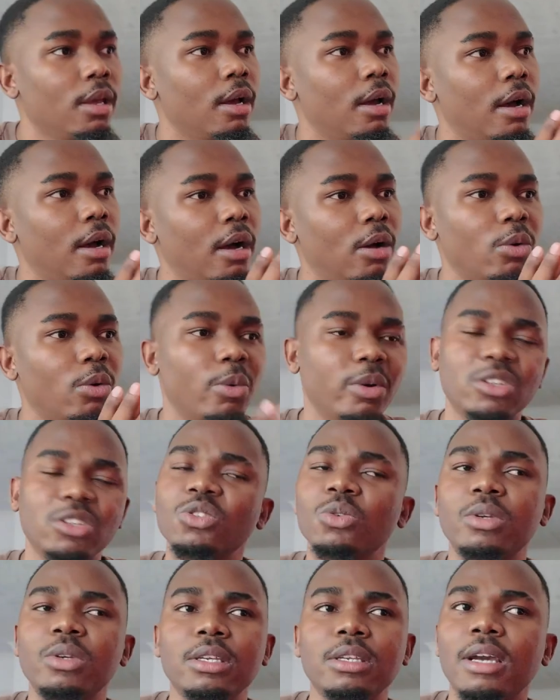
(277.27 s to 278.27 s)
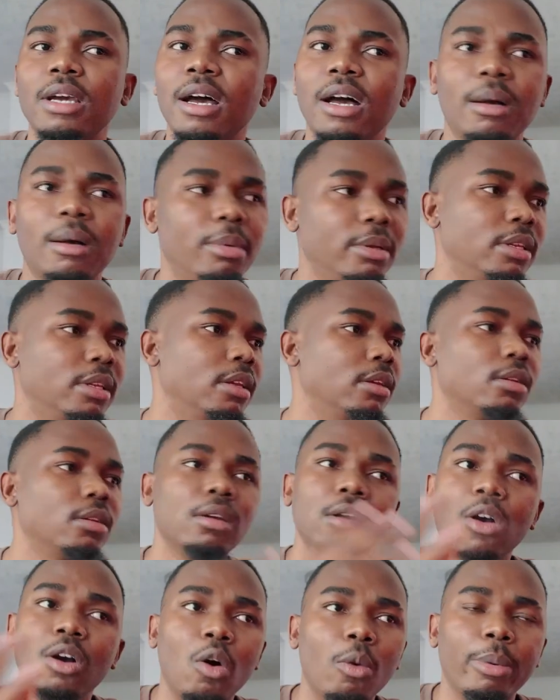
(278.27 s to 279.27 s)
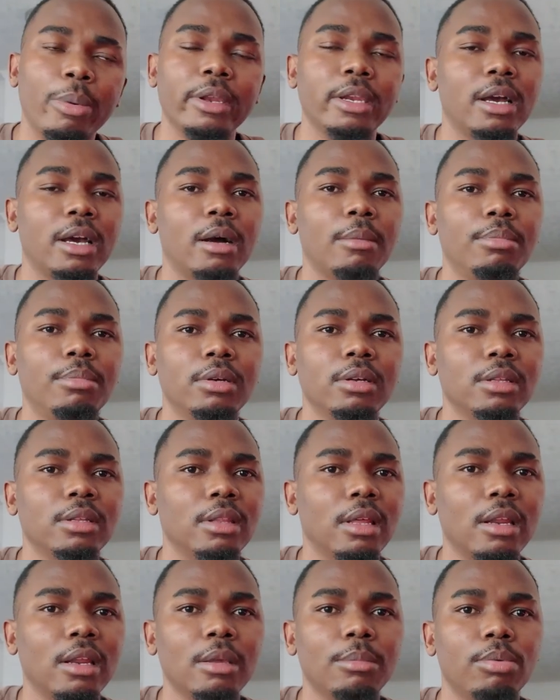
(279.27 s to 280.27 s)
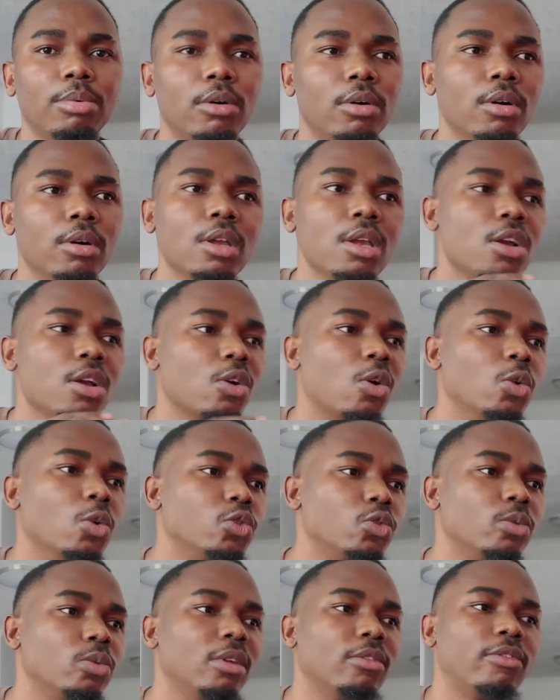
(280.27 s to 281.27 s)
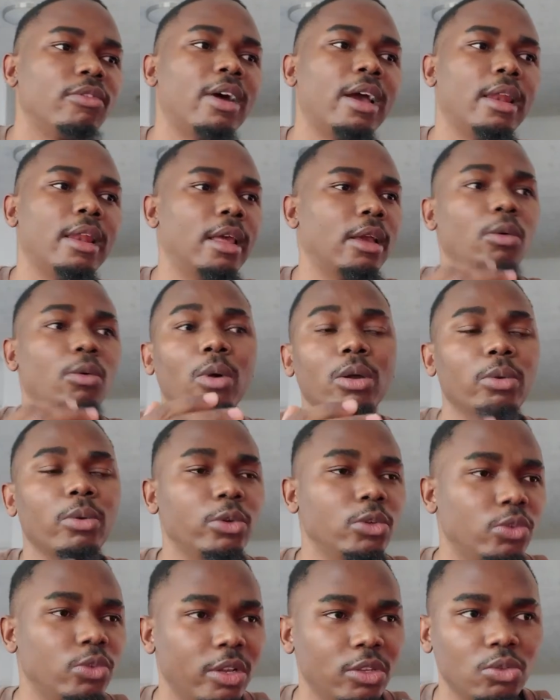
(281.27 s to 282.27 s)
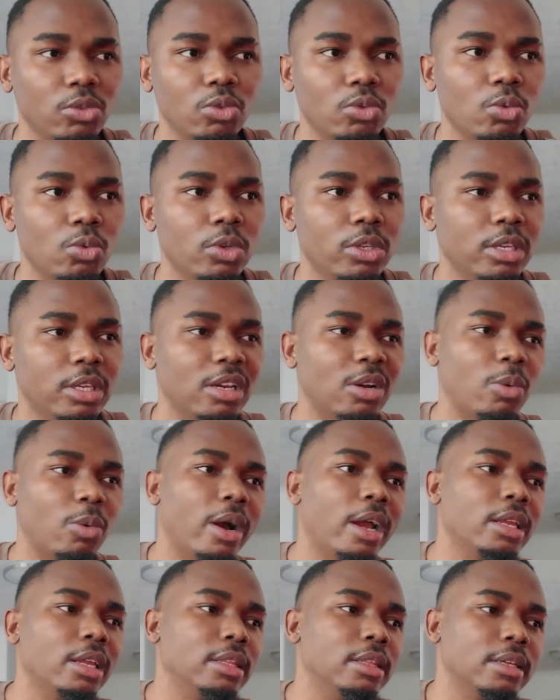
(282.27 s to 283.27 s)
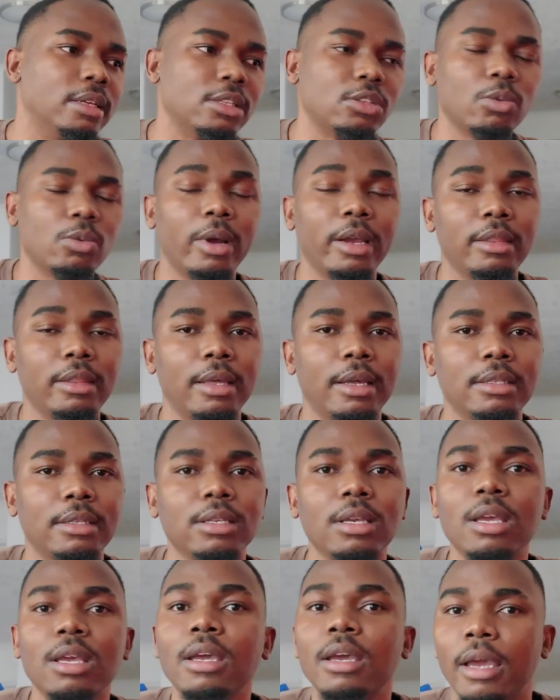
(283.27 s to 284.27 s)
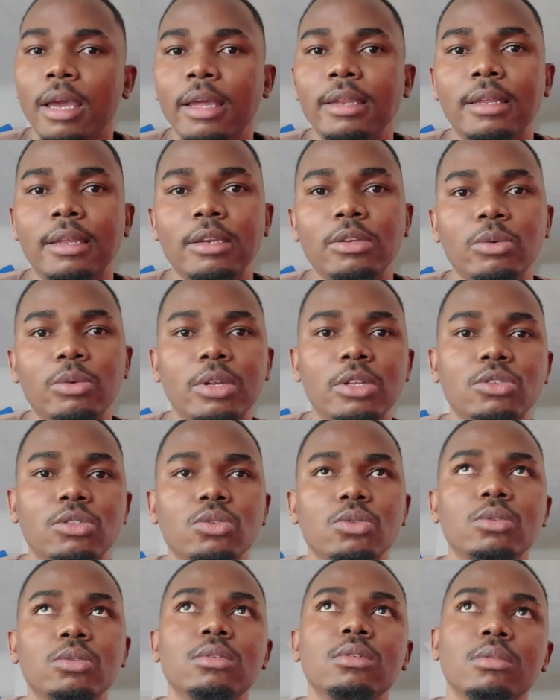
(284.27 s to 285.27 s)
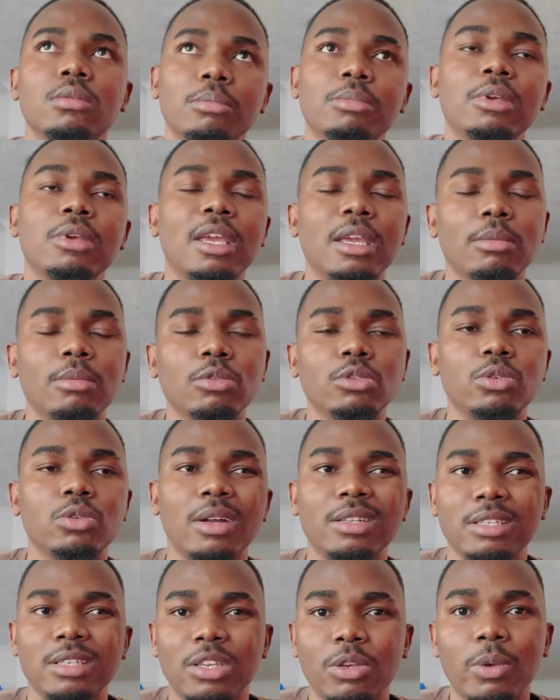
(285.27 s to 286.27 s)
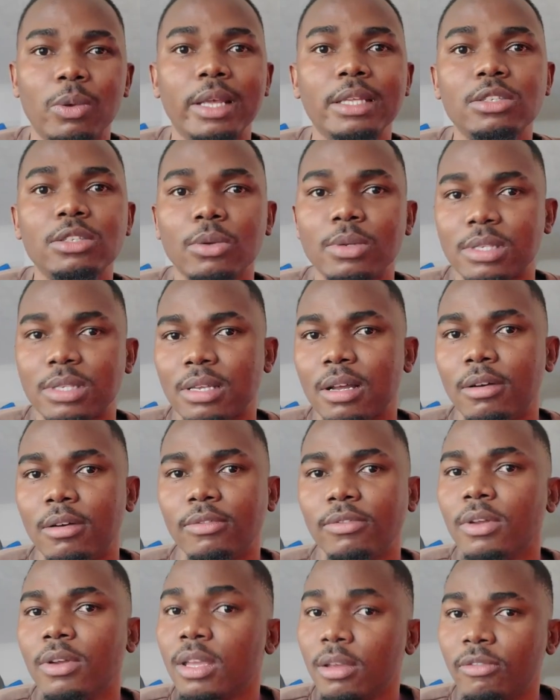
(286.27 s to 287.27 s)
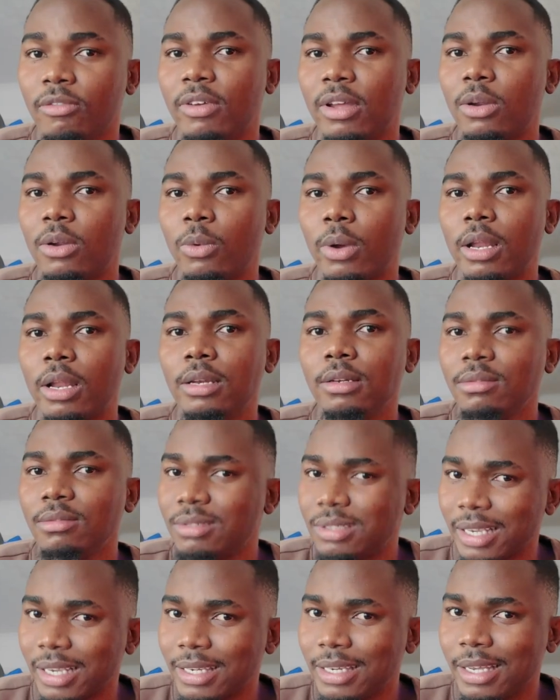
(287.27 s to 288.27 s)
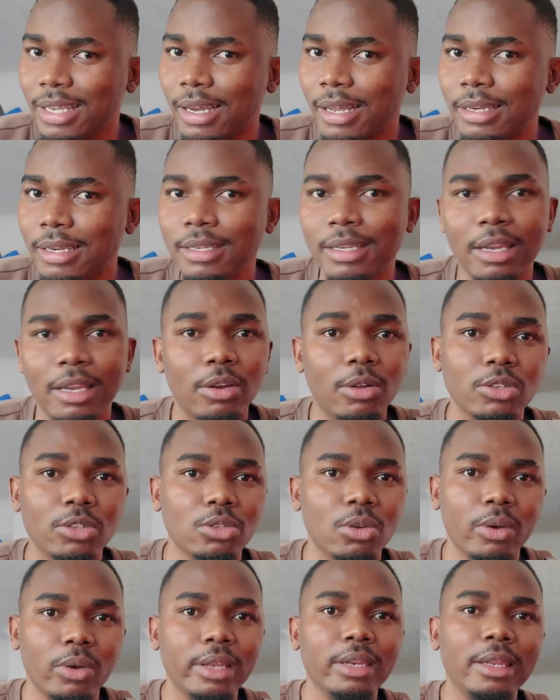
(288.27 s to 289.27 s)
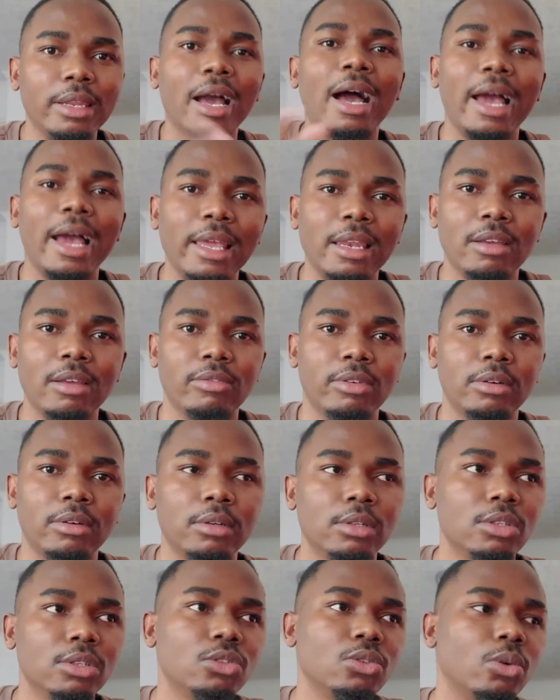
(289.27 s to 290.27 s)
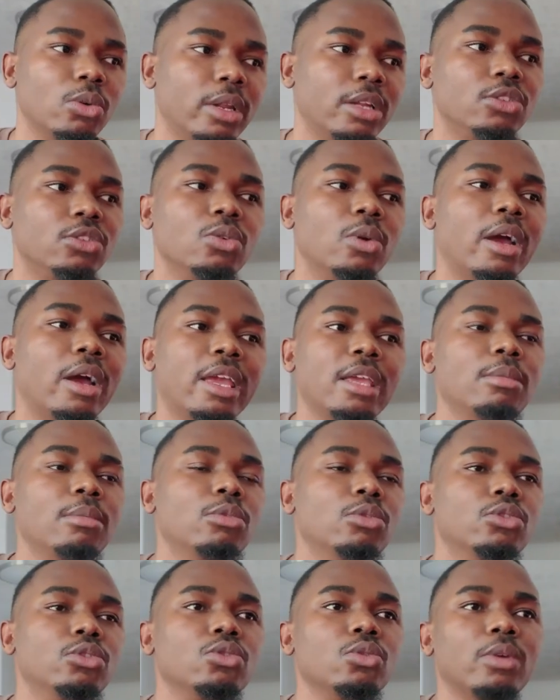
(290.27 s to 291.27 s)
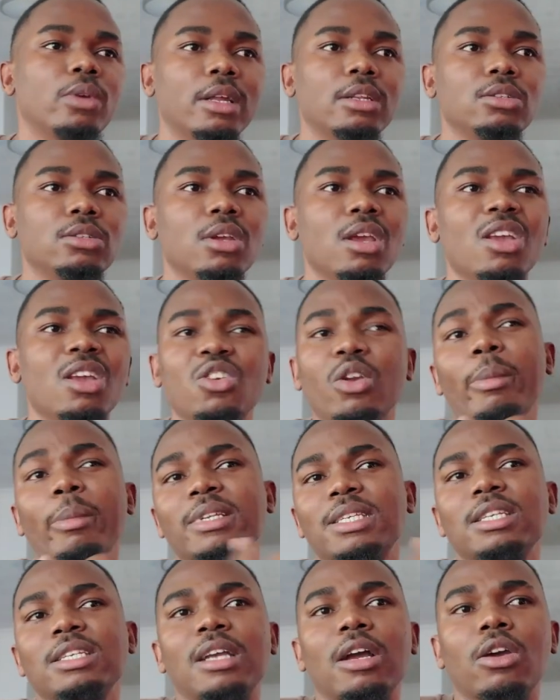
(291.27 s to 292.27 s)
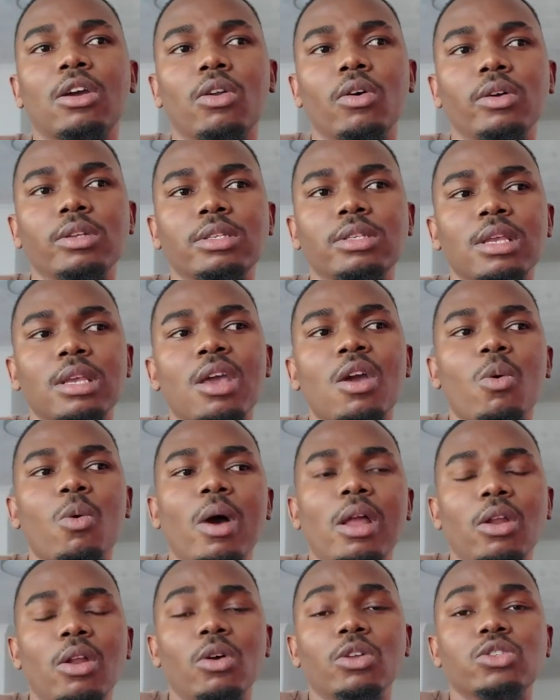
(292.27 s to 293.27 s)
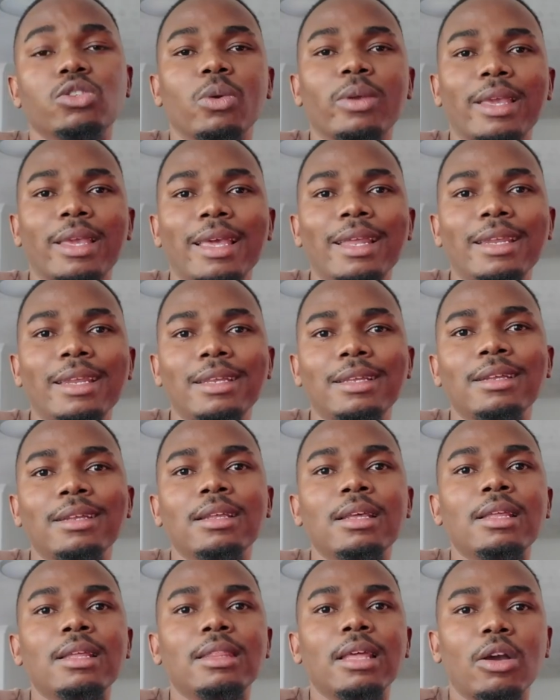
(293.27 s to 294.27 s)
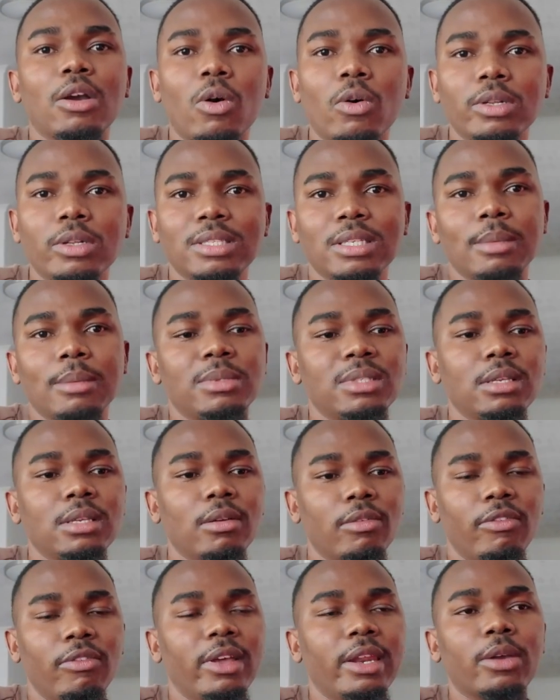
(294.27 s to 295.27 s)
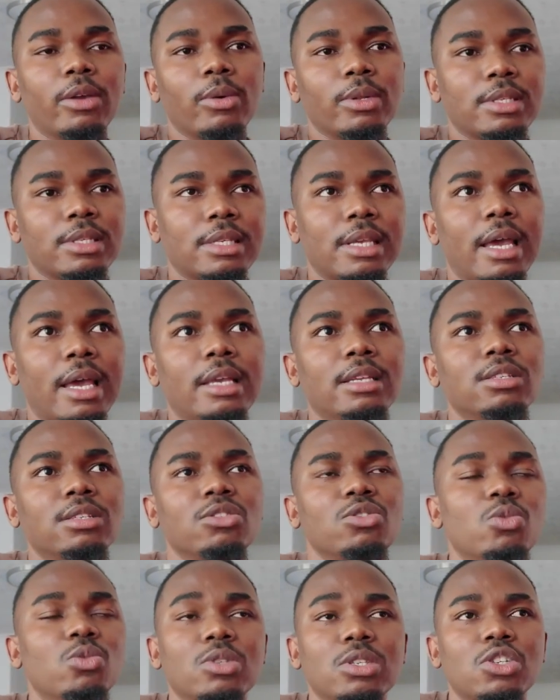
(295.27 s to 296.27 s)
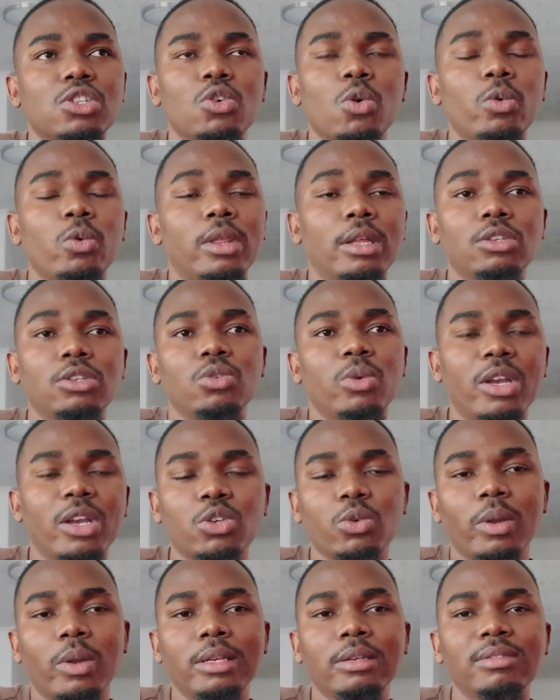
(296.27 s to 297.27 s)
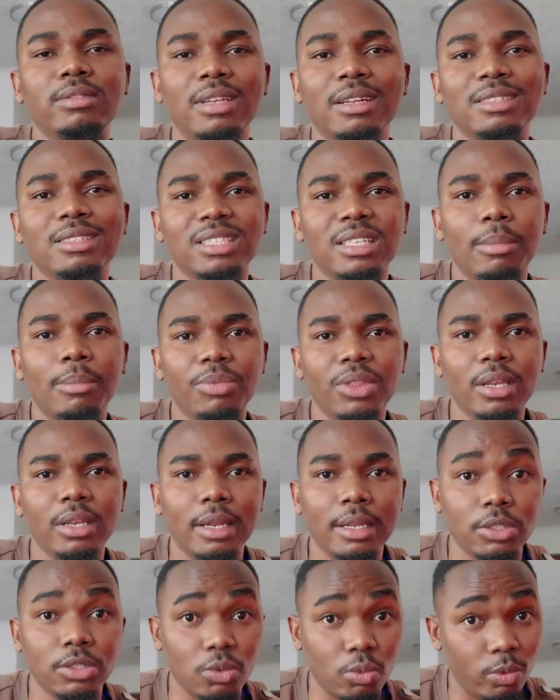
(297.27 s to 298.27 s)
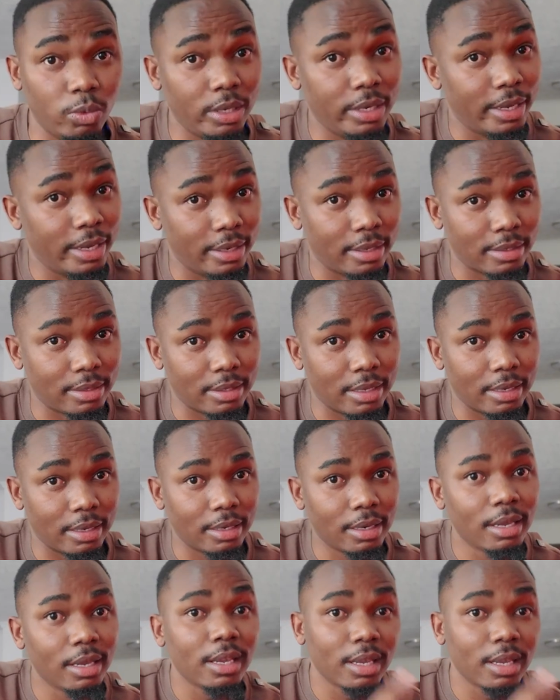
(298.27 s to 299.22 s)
we went to GitHub and then open up the repo, go through the file, like, what are you trying to do here, why this, why that, and then you need to be able to articulate yourself very well technically and also in the high level, so that you are able to get your message across while also getting the concepts very concise to show that you actually done something that you really understand,